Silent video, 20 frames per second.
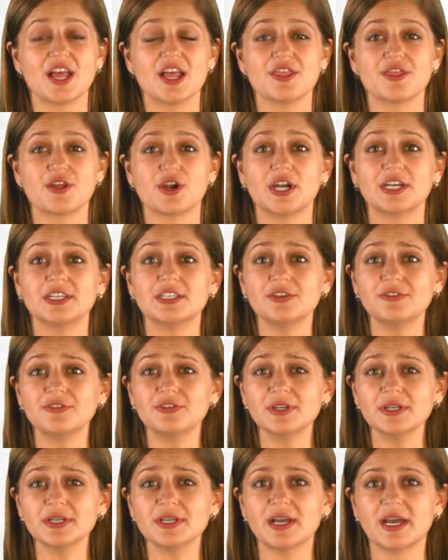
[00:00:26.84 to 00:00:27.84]
There are
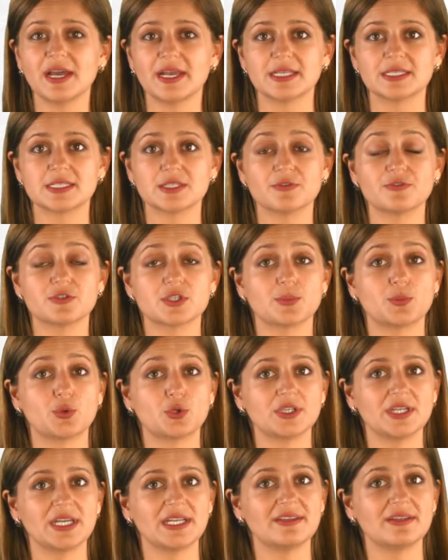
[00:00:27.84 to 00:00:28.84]
different kinds of
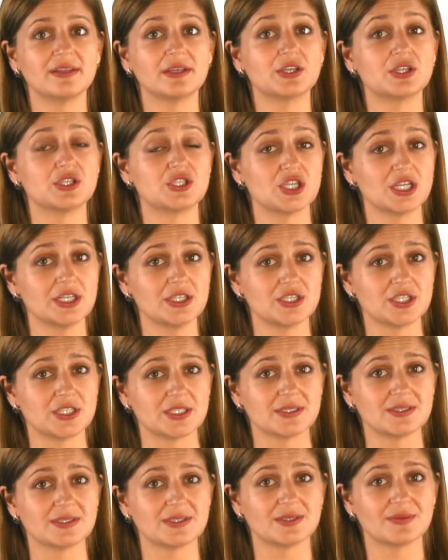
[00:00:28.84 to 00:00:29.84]
subordinating
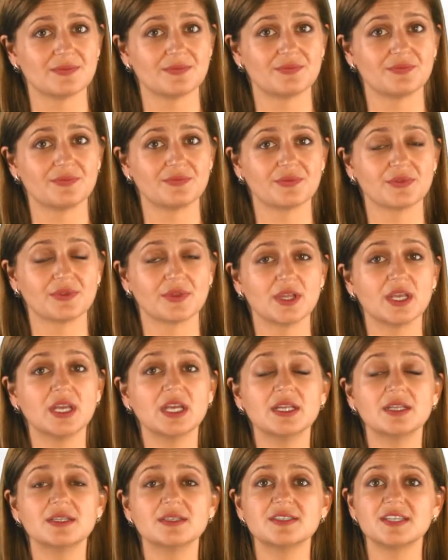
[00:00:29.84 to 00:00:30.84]
conjunctions.
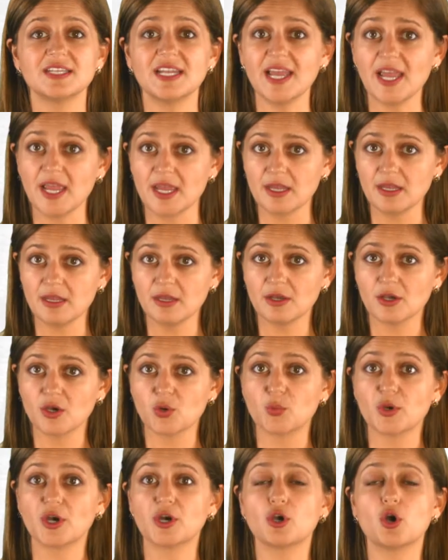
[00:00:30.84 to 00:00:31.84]
Today,
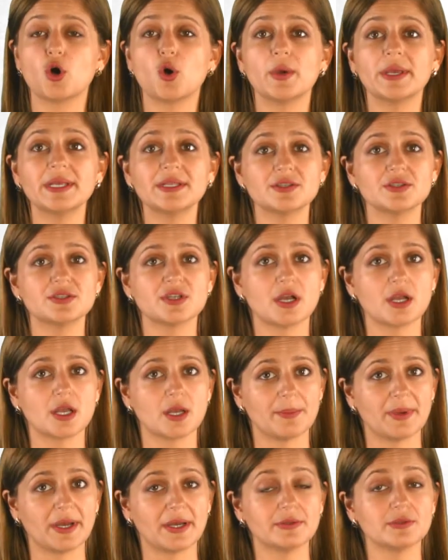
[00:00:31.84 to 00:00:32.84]
we are going to talk
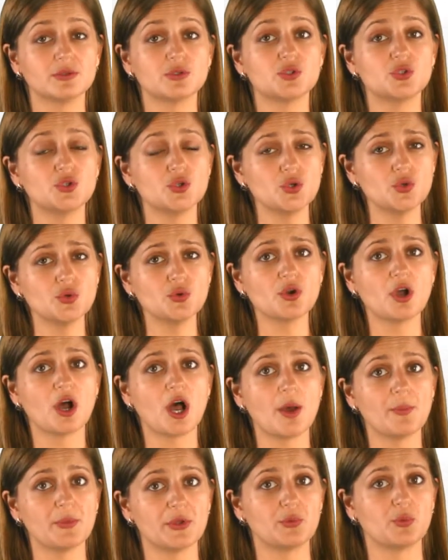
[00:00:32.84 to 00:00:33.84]
about two
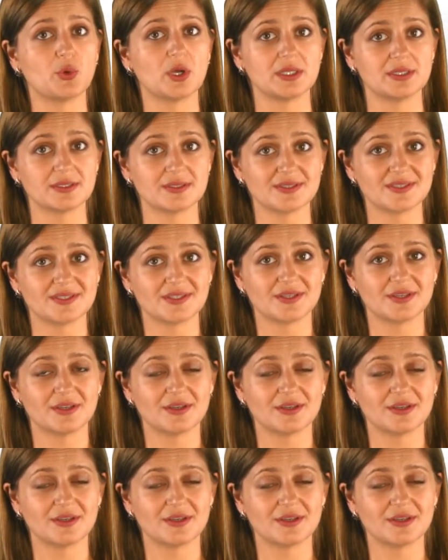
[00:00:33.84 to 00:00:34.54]
common ones.